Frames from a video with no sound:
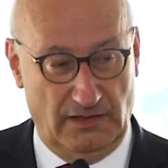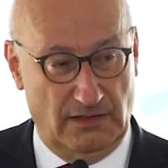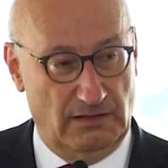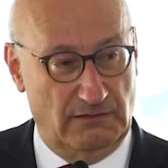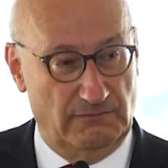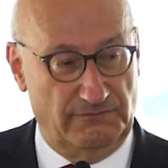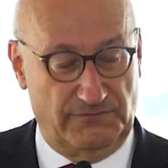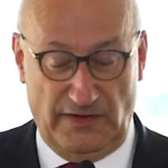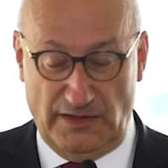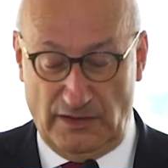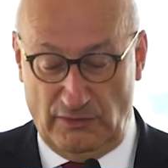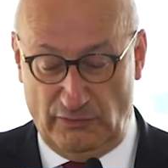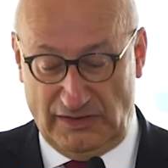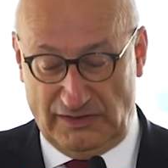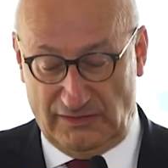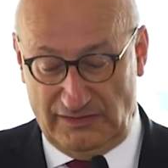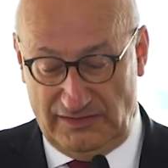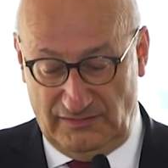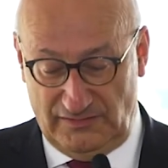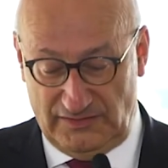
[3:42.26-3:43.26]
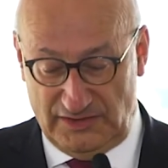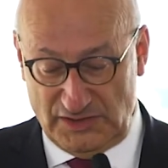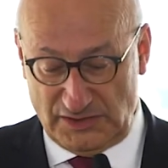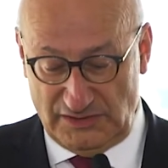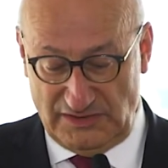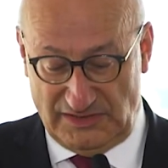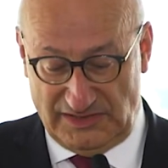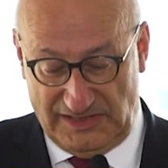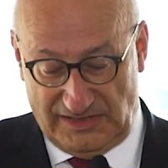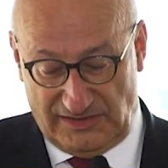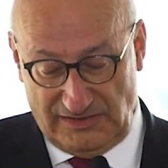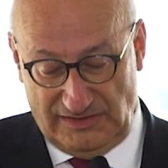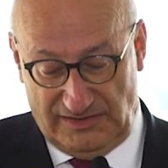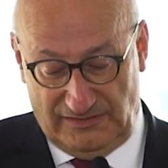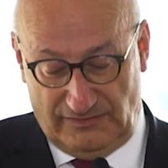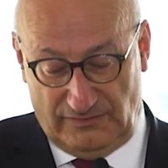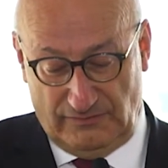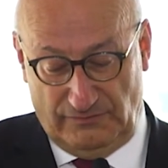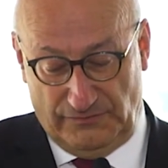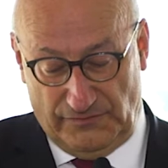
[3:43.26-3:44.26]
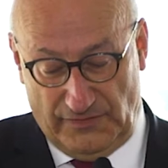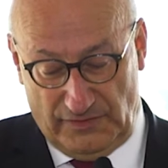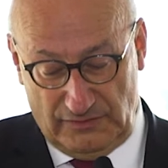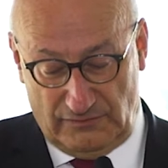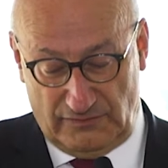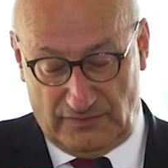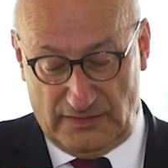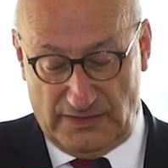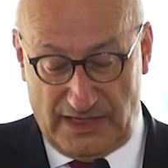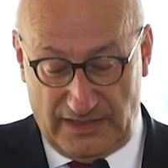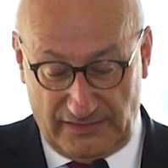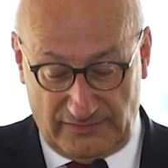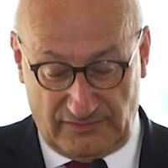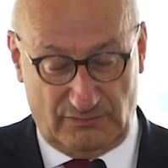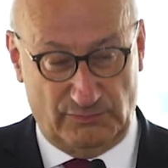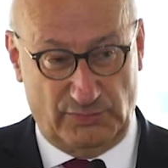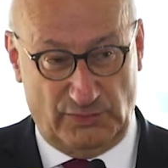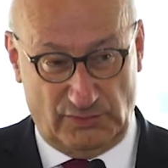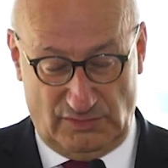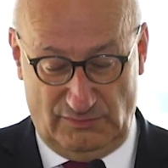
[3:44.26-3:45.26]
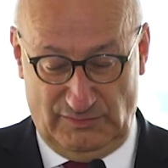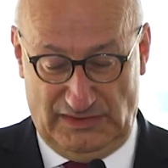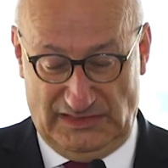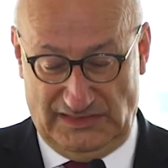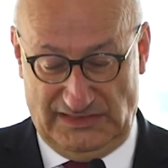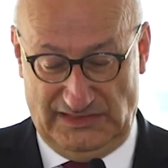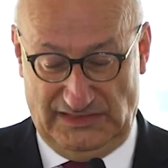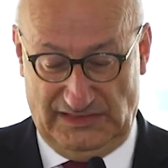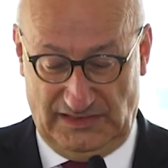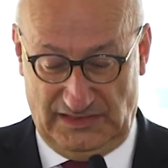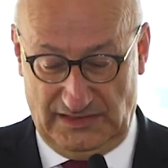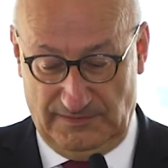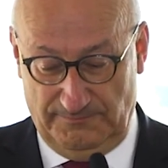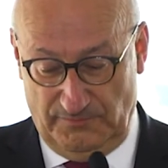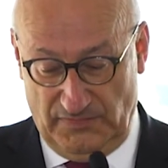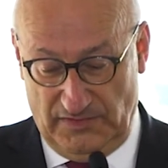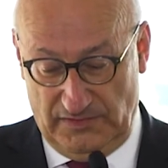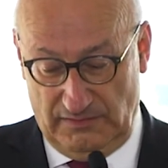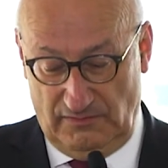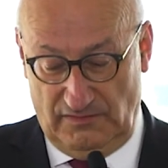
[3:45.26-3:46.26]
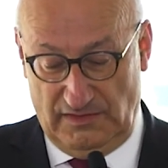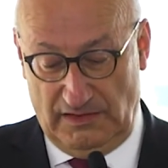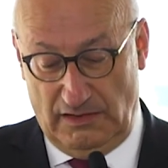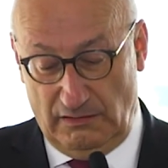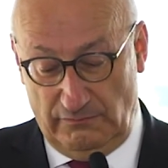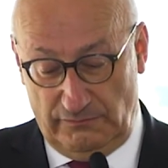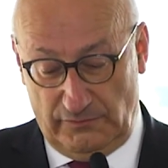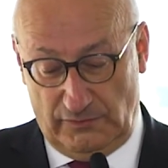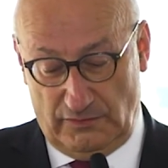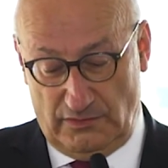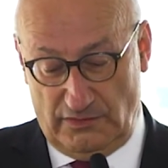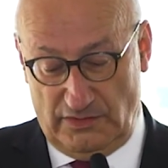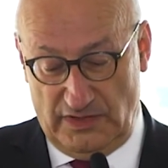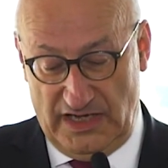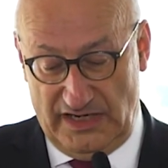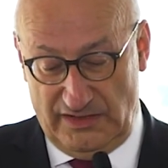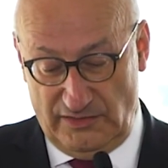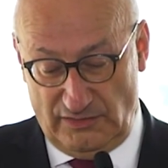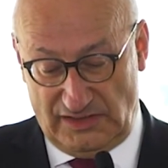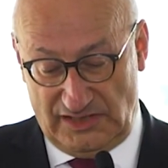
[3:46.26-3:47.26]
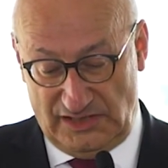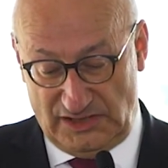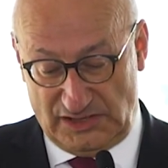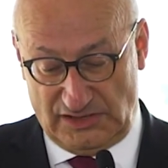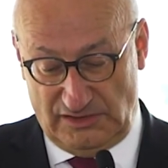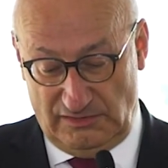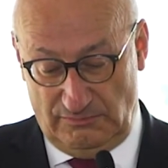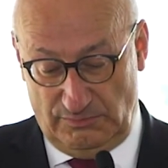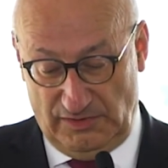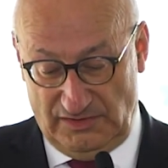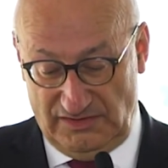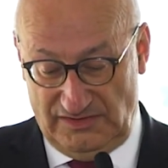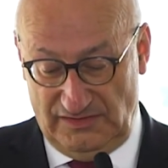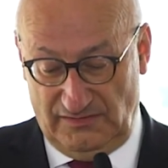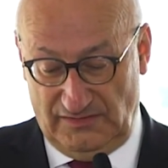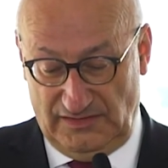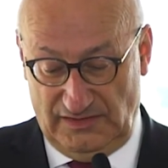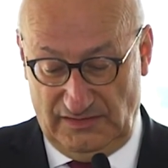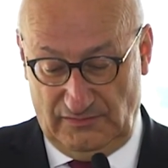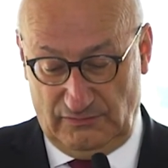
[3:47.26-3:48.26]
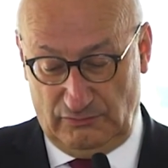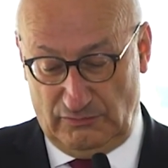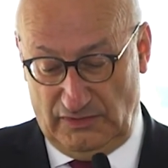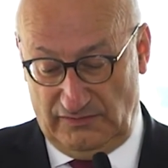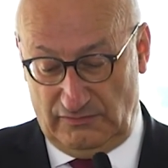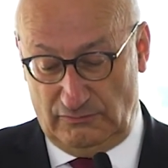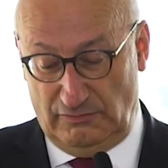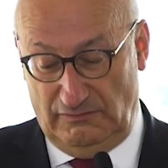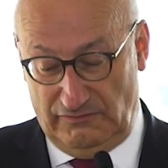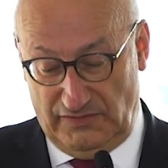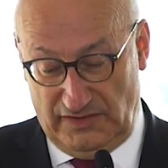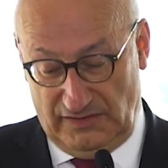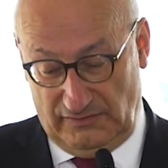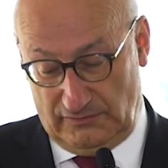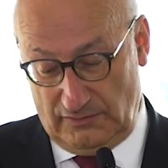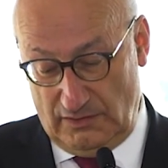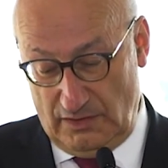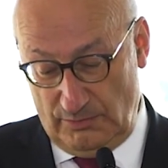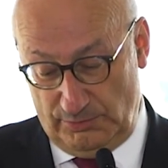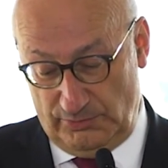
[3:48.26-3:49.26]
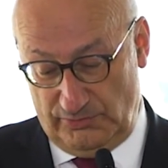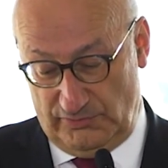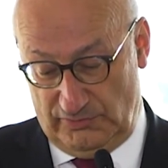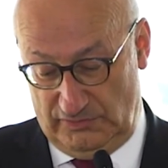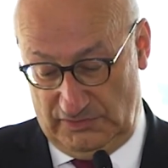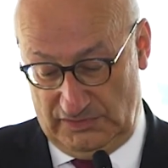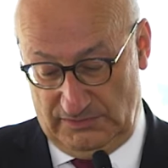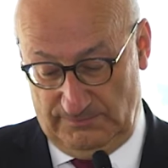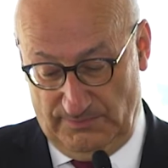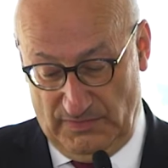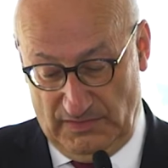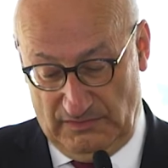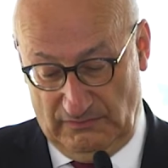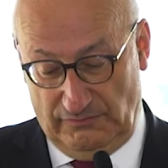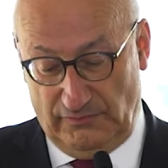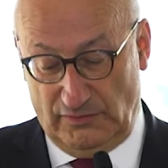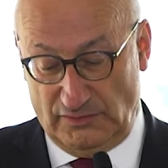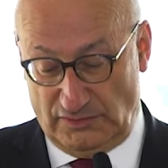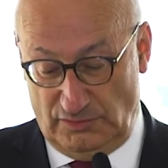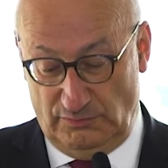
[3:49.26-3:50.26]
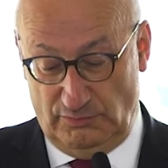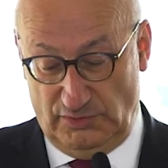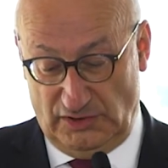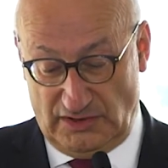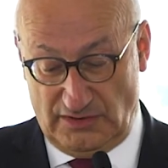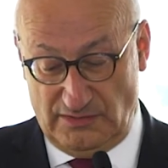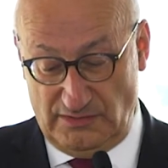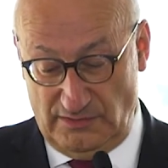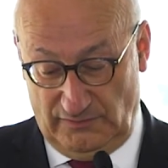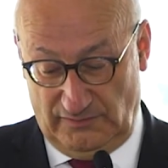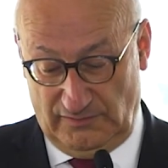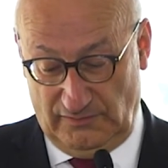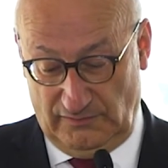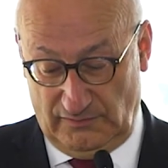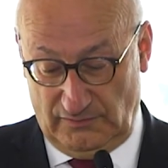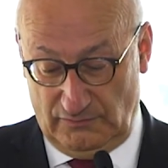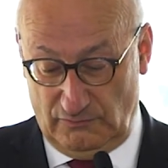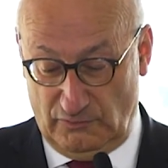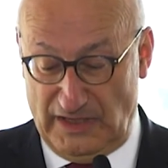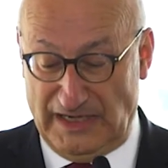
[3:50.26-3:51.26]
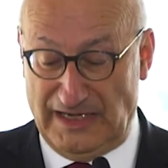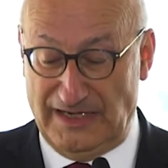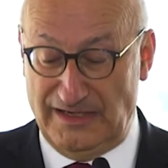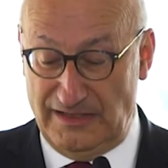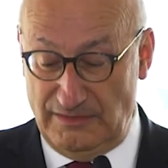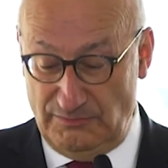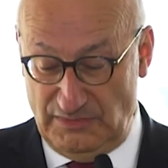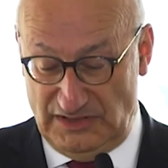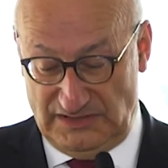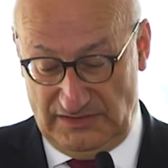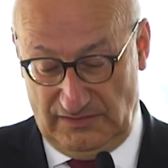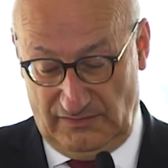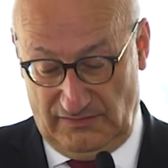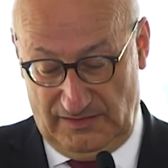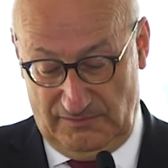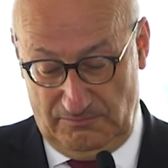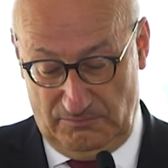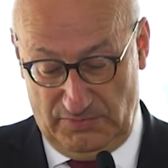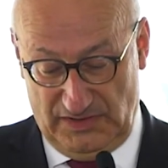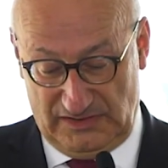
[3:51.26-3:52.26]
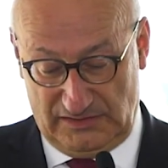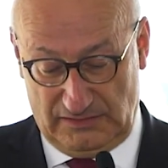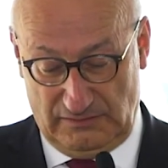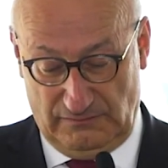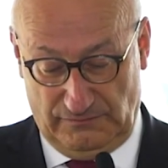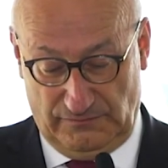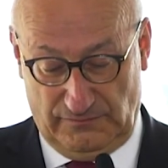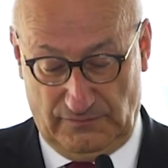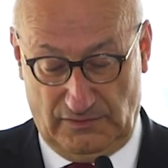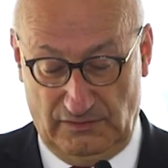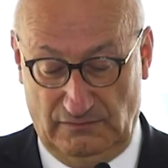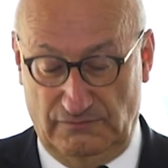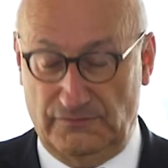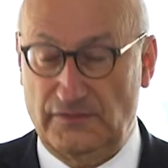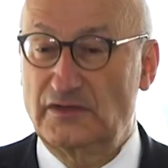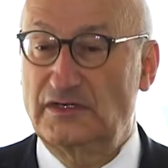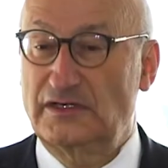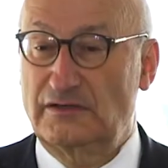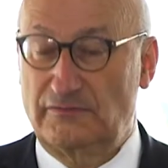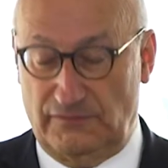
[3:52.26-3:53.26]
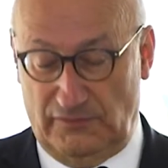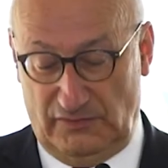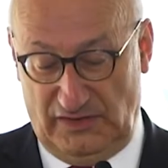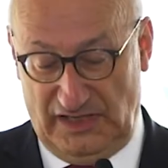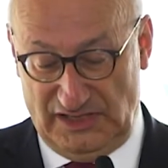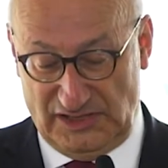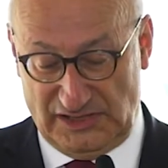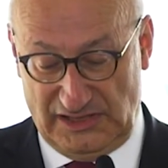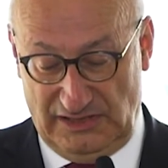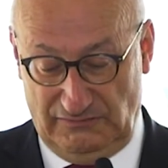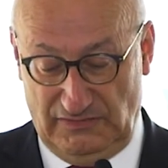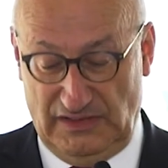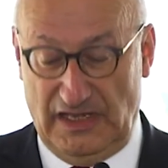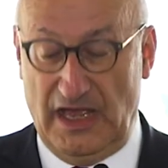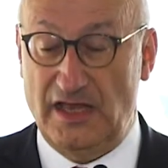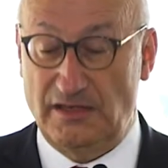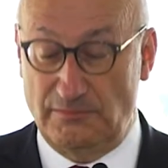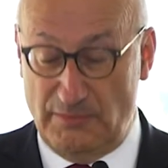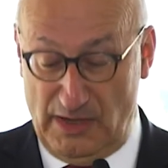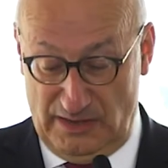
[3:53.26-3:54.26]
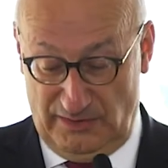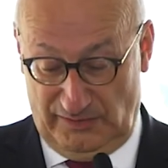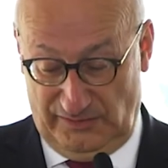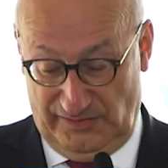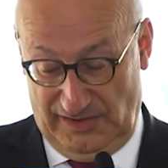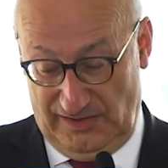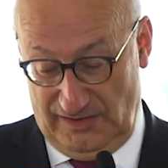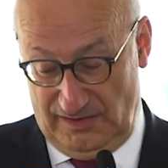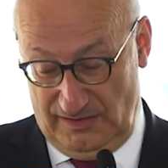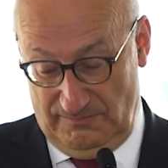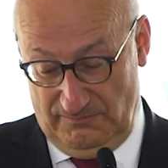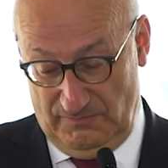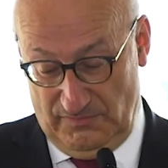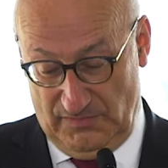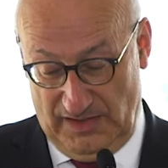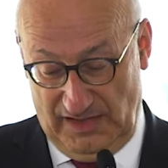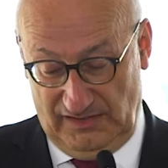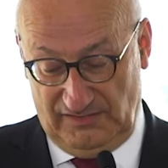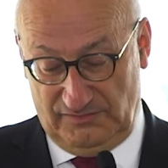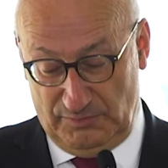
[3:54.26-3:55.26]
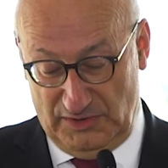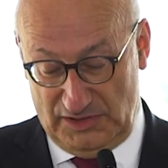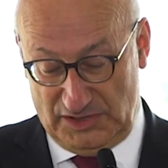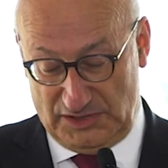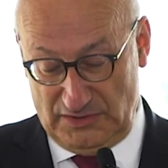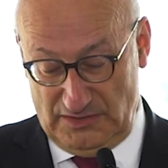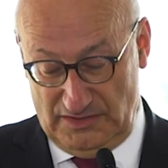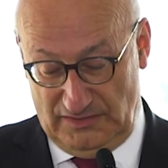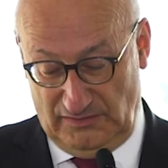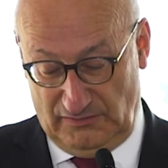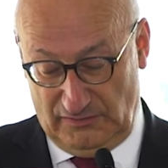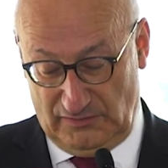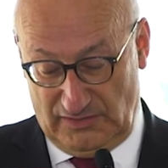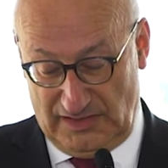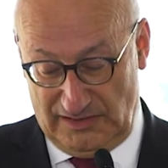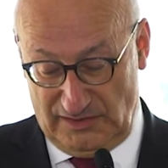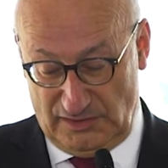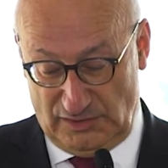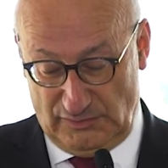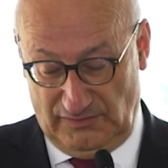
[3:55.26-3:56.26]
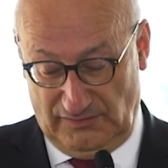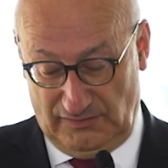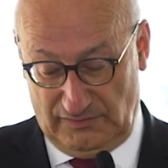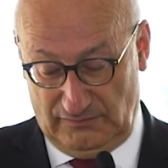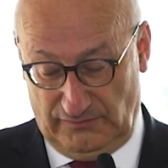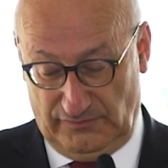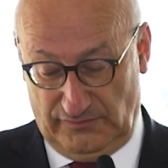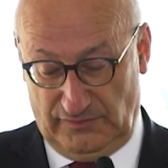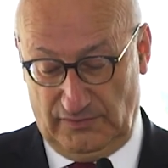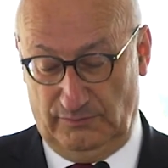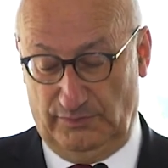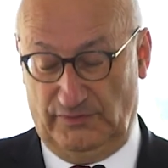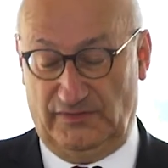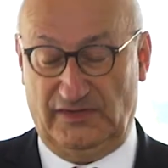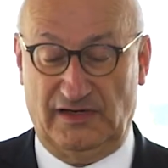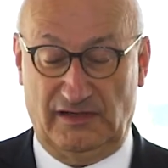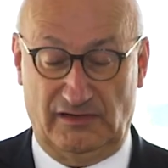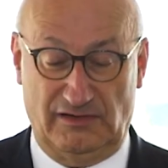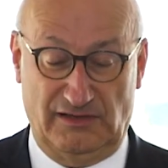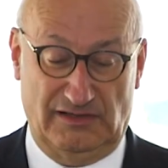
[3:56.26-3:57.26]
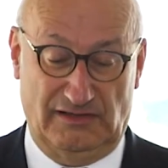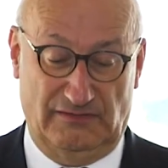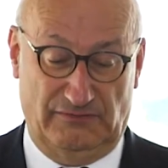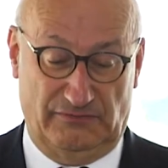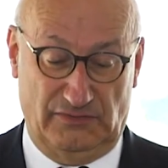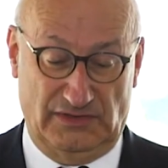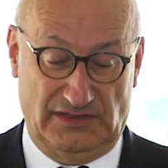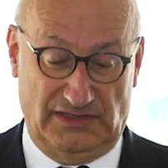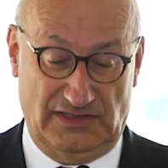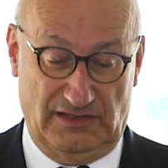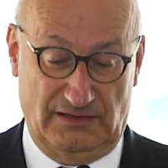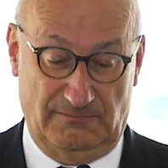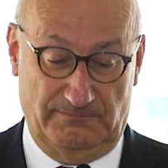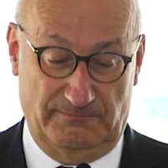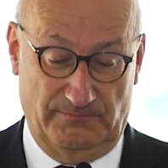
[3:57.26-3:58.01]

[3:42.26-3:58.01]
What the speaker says: Following a decision taken at the Fund's last board meeting, the overall allocation per disease was revised upward for tuberculosis, while limiting the impact on funding for HIV and malaria, especially in the countries of sub-Saharan Africa.